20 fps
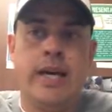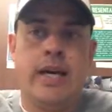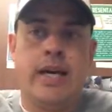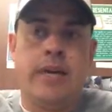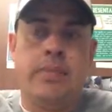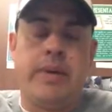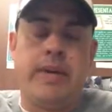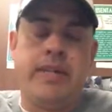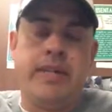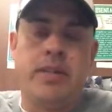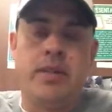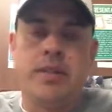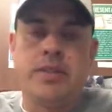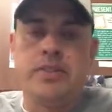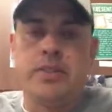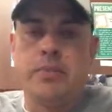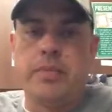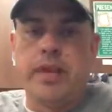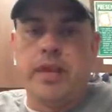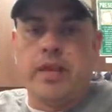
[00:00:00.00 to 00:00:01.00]
I did
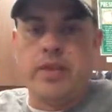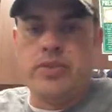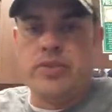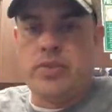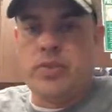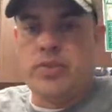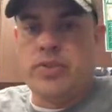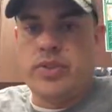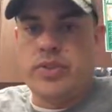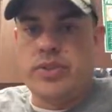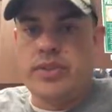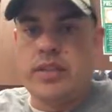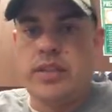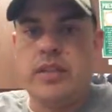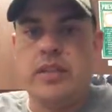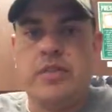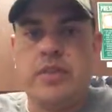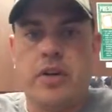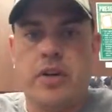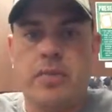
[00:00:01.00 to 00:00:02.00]
also make our social
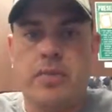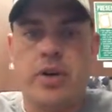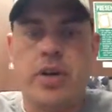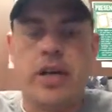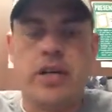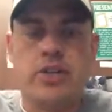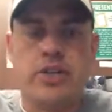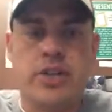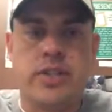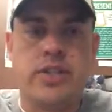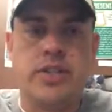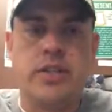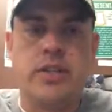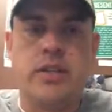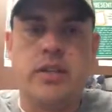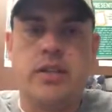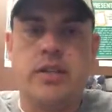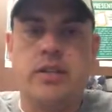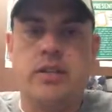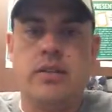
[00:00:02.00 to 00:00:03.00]
studies fair project
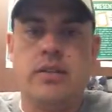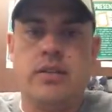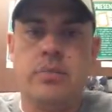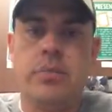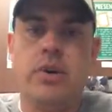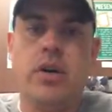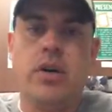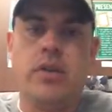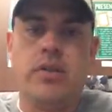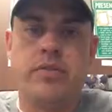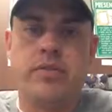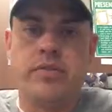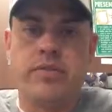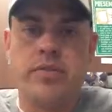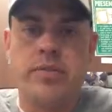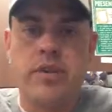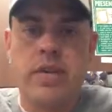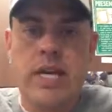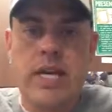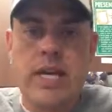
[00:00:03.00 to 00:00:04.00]
a part of
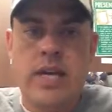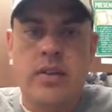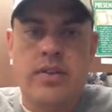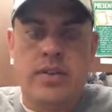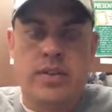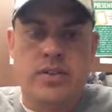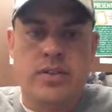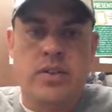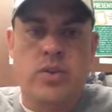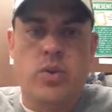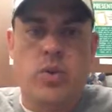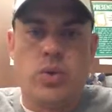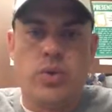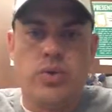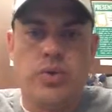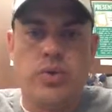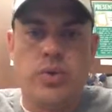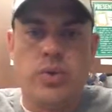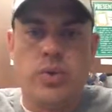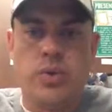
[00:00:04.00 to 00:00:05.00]
this goal
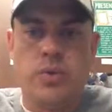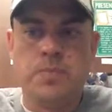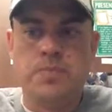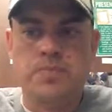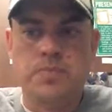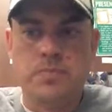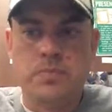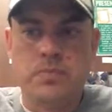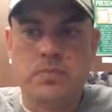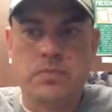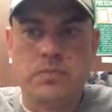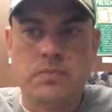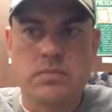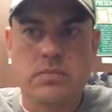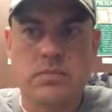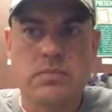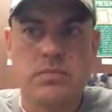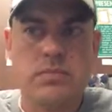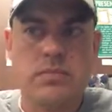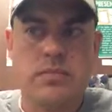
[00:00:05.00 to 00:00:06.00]
too,
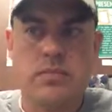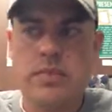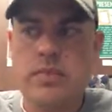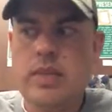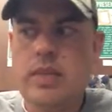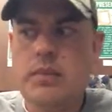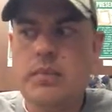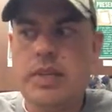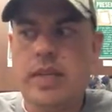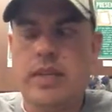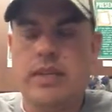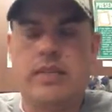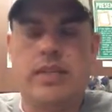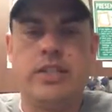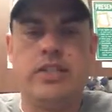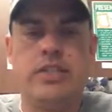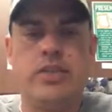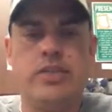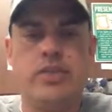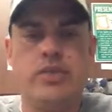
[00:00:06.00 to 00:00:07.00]
because
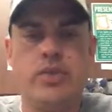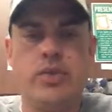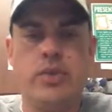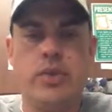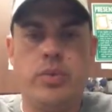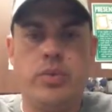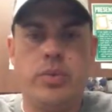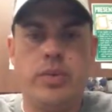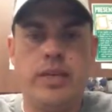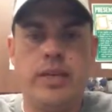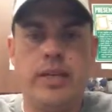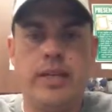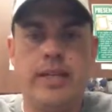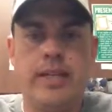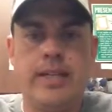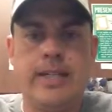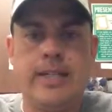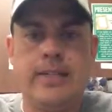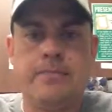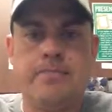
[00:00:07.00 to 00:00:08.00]
I just knew it would
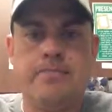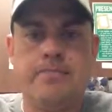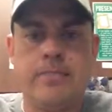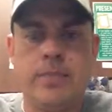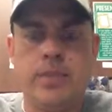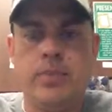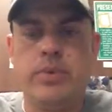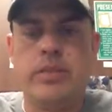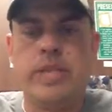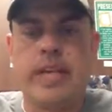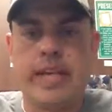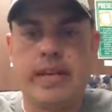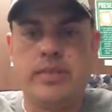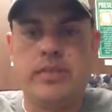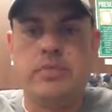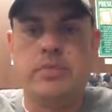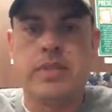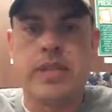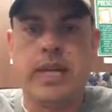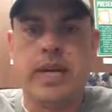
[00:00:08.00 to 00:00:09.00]
take
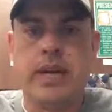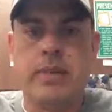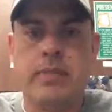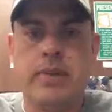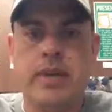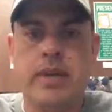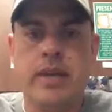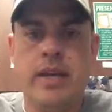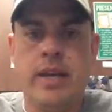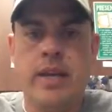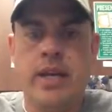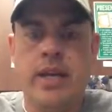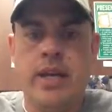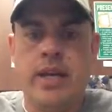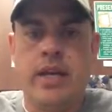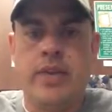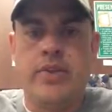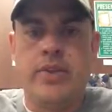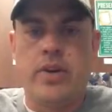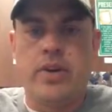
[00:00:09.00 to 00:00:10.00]
some time, and
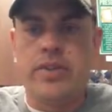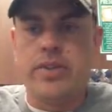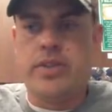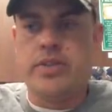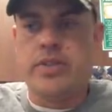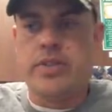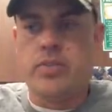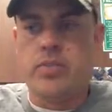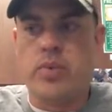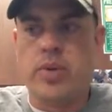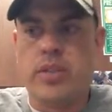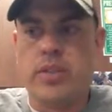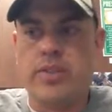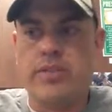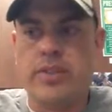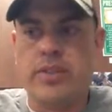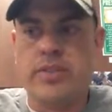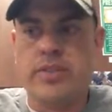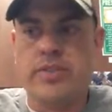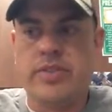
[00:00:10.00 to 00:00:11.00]
I thought there was some
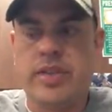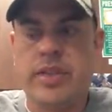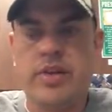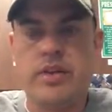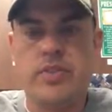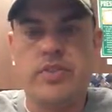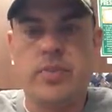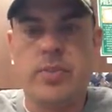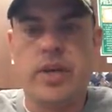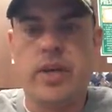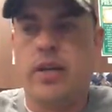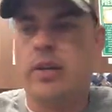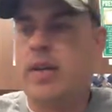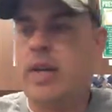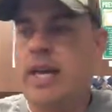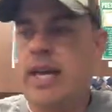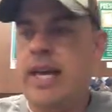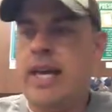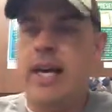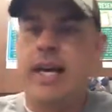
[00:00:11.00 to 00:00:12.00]
relevance there as well.
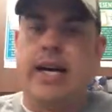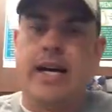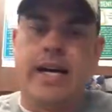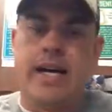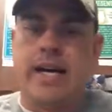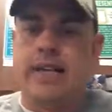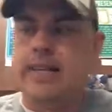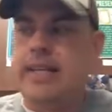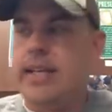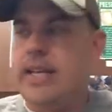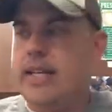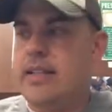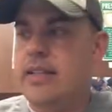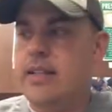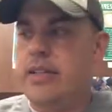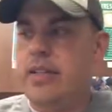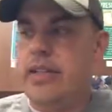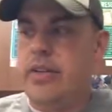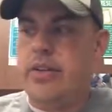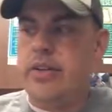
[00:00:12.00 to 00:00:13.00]
At the end
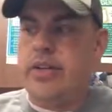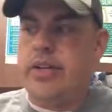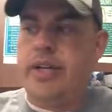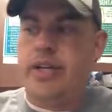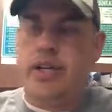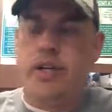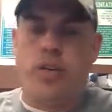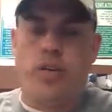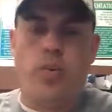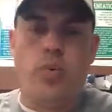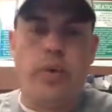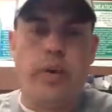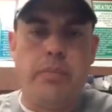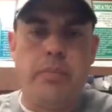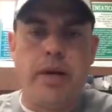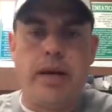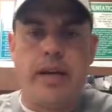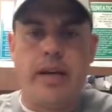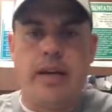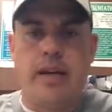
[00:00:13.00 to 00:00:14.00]
of the year here, we
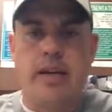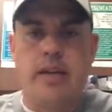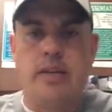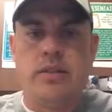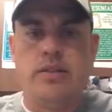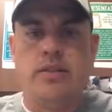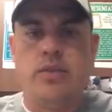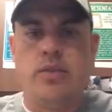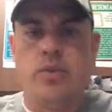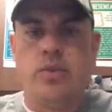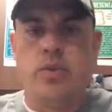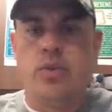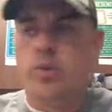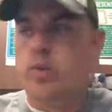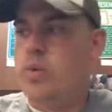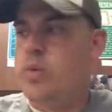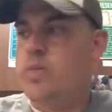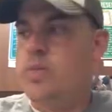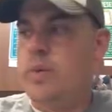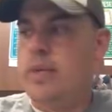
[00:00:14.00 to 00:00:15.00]
might get
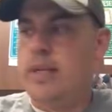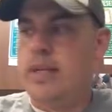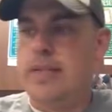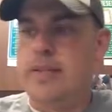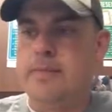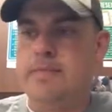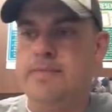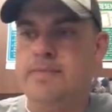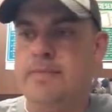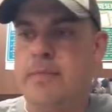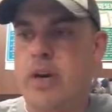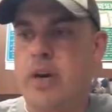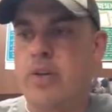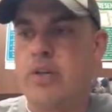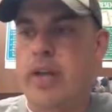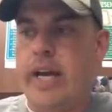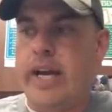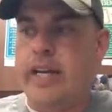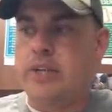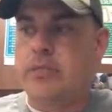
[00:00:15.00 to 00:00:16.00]
into our
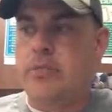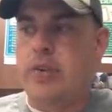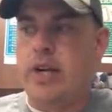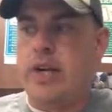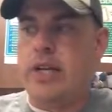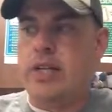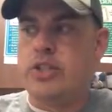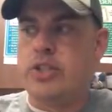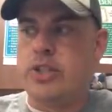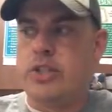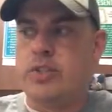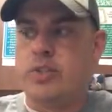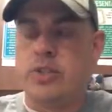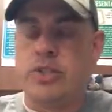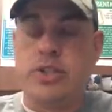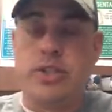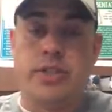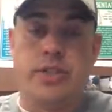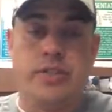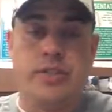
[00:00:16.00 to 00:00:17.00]
last project,
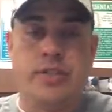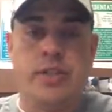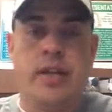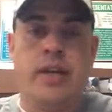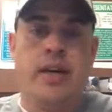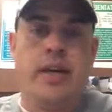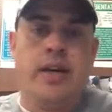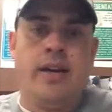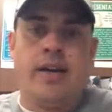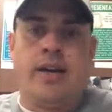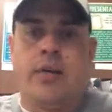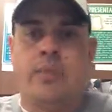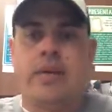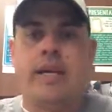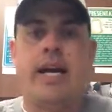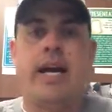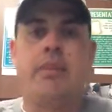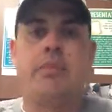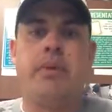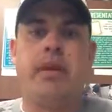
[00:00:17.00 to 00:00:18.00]
which is a
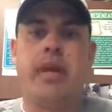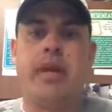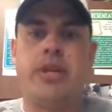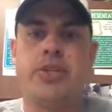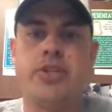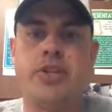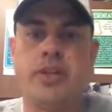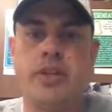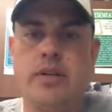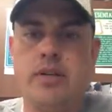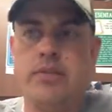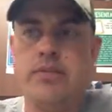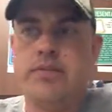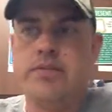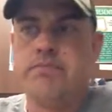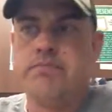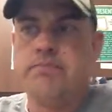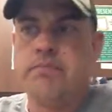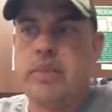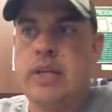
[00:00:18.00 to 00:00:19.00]
combination of
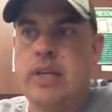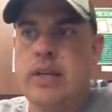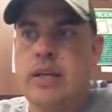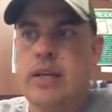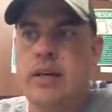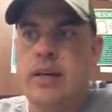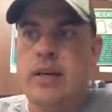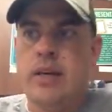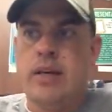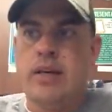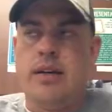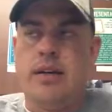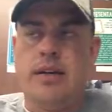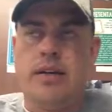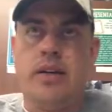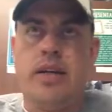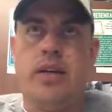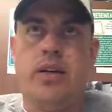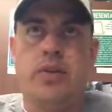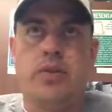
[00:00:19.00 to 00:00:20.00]

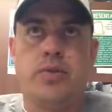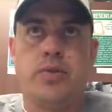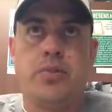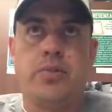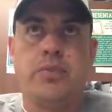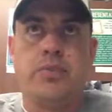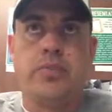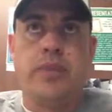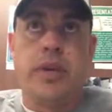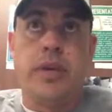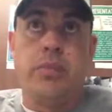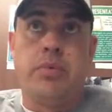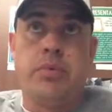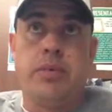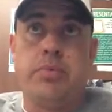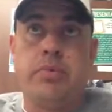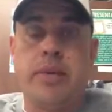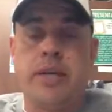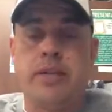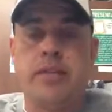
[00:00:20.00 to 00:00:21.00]
kiddos would be able
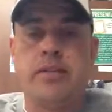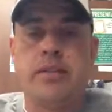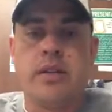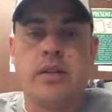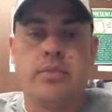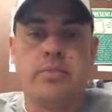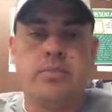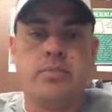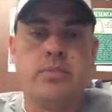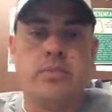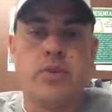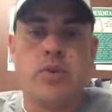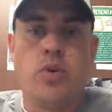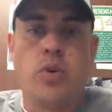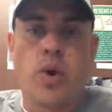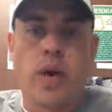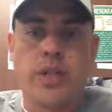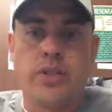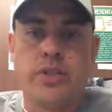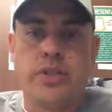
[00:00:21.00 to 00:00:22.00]
to pick some
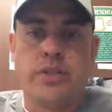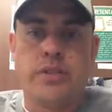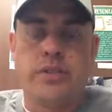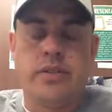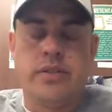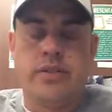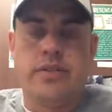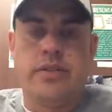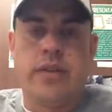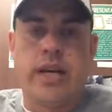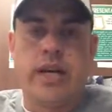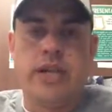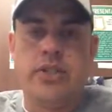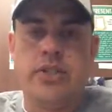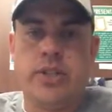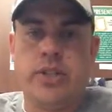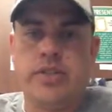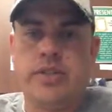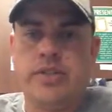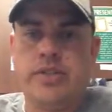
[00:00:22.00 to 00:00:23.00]
questions and
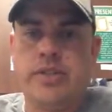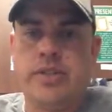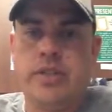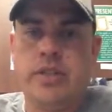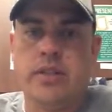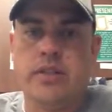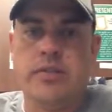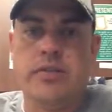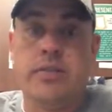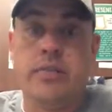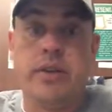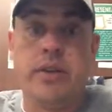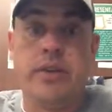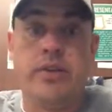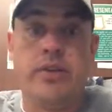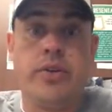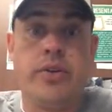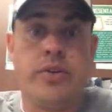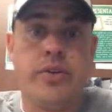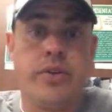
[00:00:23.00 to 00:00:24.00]
strategies and skills from
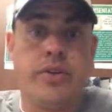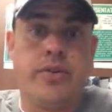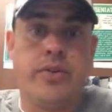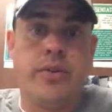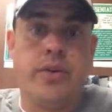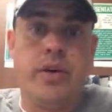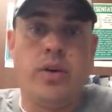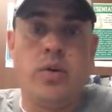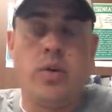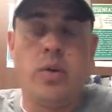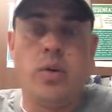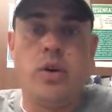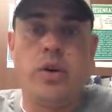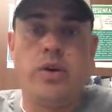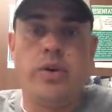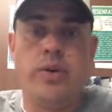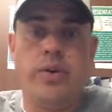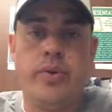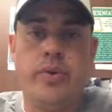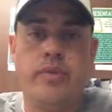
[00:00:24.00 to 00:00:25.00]
either Unit 3
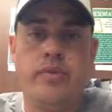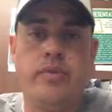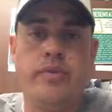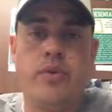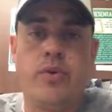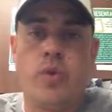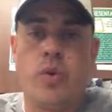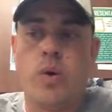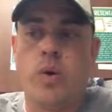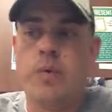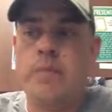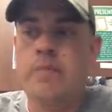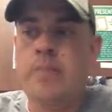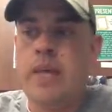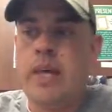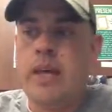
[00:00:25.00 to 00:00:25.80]
or Unit 4.